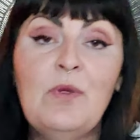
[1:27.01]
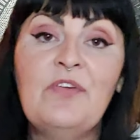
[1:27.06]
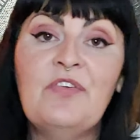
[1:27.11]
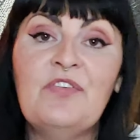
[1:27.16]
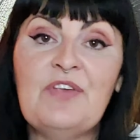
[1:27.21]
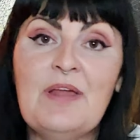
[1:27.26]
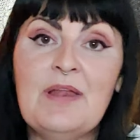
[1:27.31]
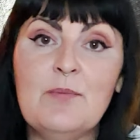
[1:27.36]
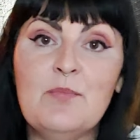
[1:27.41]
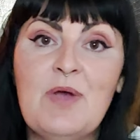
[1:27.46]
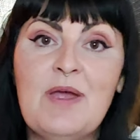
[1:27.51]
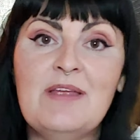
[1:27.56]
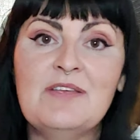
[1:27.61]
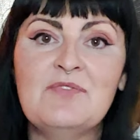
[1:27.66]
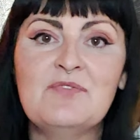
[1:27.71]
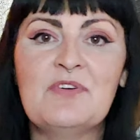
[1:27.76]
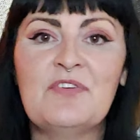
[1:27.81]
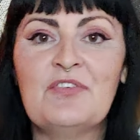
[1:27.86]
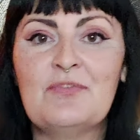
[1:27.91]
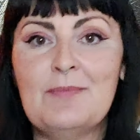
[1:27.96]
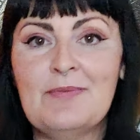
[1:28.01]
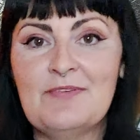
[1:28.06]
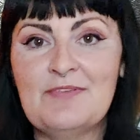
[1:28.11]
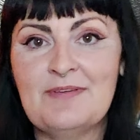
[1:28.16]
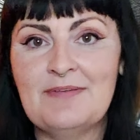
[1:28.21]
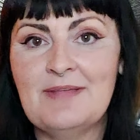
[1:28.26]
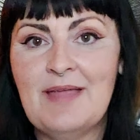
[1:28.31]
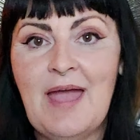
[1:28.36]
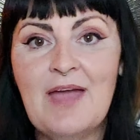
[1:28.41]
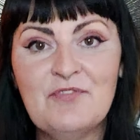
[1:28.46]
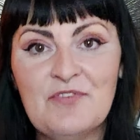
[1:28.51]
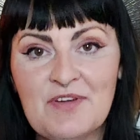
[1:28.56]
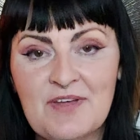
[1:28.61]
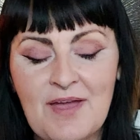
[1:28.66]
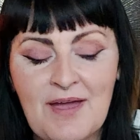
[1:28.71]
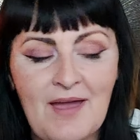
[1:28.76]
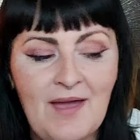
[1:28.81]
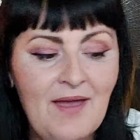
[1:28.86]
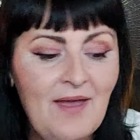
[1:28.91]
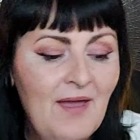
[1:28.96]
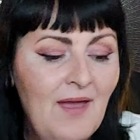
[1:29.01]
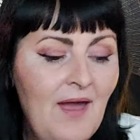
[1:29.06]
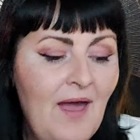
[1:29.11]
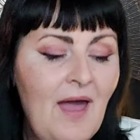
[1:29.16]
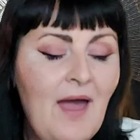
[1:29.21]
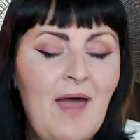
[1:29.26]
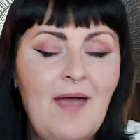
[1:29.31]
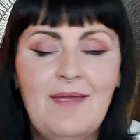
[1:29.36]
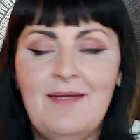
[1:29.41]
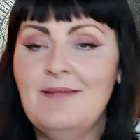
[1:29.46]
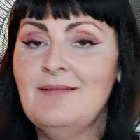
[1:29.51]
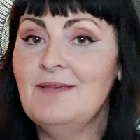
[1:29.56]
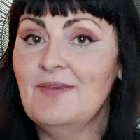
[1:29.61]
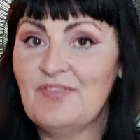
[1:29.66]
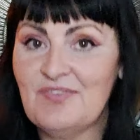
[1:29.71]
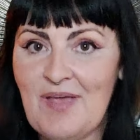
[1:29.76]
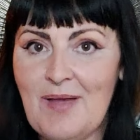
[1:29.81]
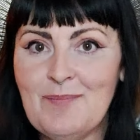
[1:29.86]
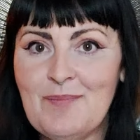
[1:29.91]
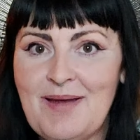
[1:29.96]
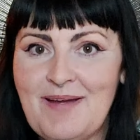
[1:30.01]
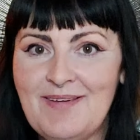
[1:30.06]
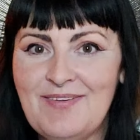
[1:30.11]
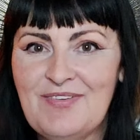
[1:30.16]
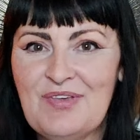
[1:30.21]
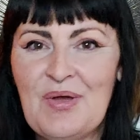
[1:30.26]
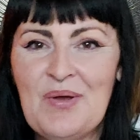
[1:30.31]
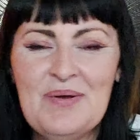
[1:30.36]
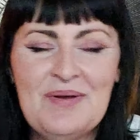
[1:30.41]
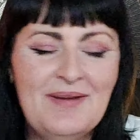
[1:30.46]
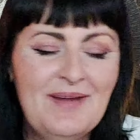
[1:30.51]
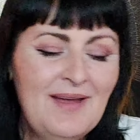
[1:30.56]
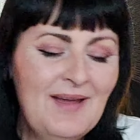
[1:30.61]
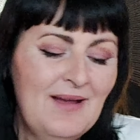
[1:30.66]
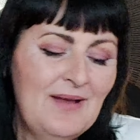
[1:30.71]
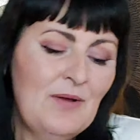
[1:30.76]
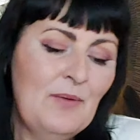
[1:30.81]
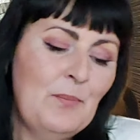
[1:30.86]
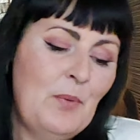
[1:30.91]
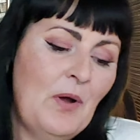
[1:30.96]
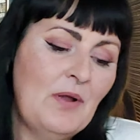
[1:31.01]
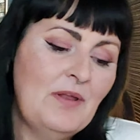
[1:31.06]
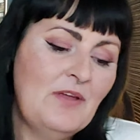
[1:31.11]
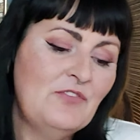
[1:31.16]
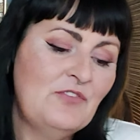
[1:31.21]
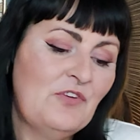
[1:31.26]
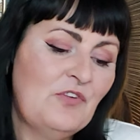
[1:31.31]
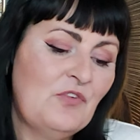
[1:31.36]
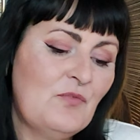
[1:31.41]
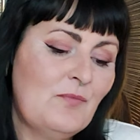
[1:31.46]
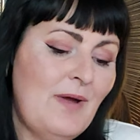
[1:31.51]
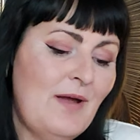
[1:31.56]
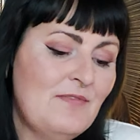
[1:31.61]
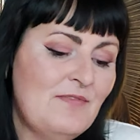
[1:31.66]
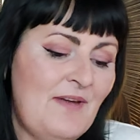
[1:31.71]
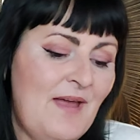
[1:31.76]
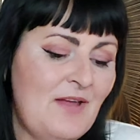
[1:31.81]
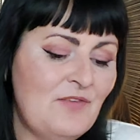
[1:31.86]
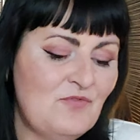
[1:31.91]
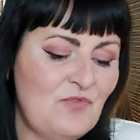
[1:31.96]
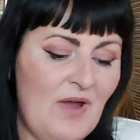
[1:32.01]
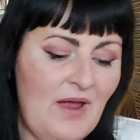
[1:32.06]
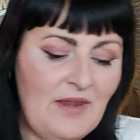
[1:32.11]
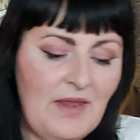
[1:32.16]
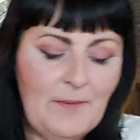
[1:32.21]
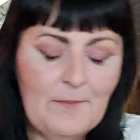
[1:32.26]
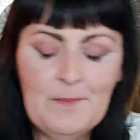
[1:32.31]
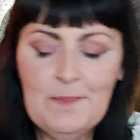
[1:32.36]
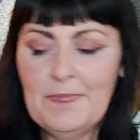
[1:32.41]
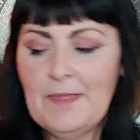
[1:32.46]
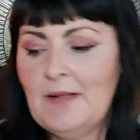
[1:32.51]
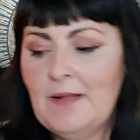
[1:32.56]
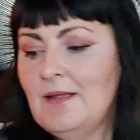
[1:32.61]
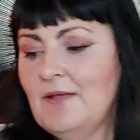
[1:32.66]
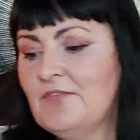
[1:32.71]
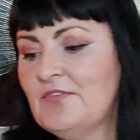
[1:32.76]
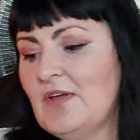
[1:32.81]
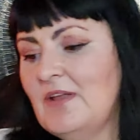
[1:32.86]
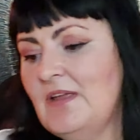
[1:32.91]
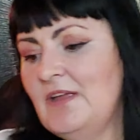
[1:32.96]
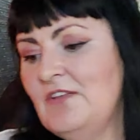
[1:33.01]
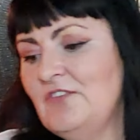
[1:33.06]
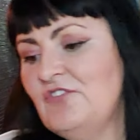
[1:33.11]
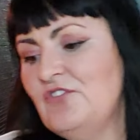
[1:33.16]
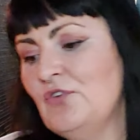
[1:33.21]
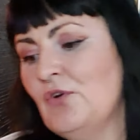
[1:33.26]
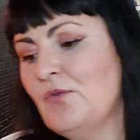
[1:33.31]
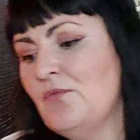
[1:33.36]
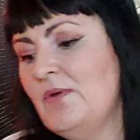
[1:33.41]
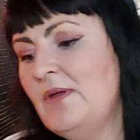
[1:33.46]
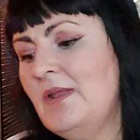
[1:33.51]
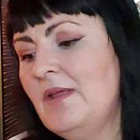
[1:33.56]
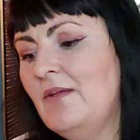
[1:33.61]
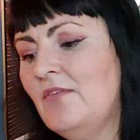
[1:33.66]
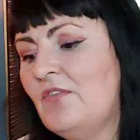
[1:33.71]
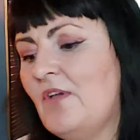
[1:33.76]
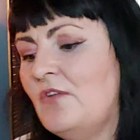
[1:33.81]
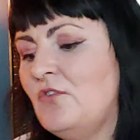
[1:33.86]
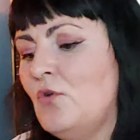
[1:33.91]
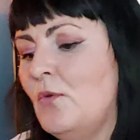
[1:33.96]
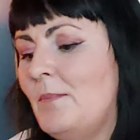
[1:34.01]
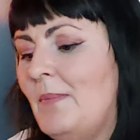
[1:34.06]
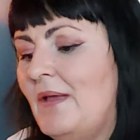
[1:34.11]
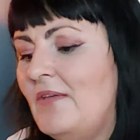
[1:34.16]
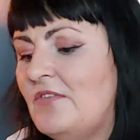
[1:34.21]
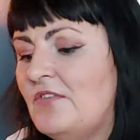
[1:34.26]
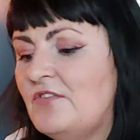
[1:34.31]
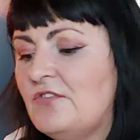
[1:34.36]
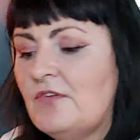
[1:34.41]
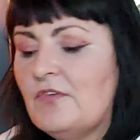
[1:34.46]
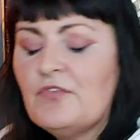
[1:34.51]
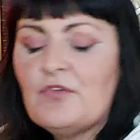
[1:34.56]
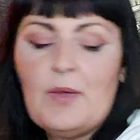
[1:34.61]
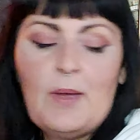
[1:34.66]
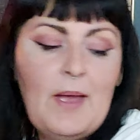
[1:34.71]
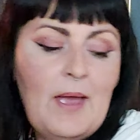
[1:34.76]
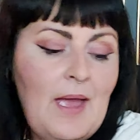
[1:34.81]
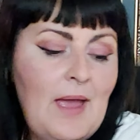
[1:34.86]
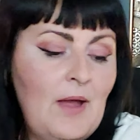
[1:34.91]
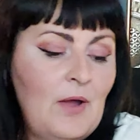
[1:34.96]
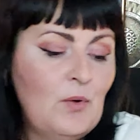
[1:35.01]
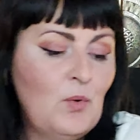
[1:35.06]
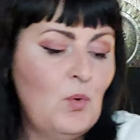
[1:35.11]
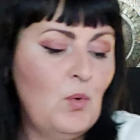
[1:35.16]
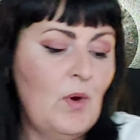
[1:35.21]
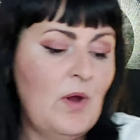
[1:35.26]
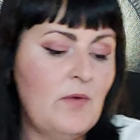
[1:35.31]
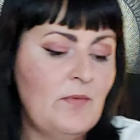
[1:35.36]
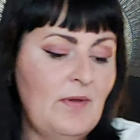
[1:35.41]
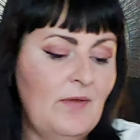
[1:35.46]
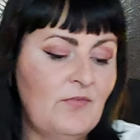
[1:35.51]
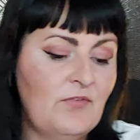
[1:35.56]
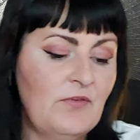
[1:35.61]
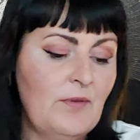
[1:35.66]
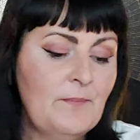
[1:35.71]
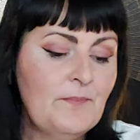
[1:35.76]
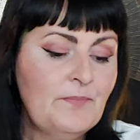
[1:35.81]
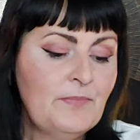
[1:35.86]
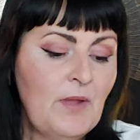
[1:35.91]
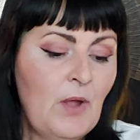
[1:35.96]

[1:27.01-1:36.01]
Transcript: We celebrate Christmas in Africa uh, in the summer, so apologies for my fan running. Let's get into your readings and your messages, Aquarius.